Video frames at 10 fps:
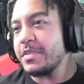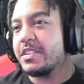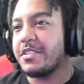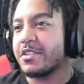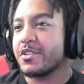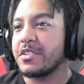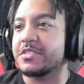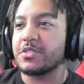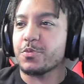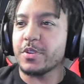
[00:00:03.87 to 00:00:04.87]
me here
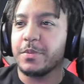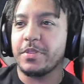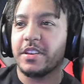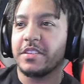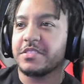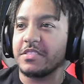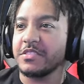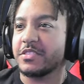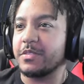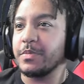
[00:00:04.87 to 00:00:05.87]
is the replay
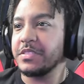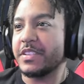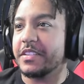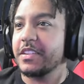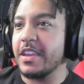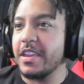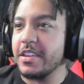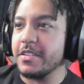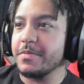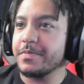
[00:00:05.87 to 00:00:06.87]
system in Tekken 8.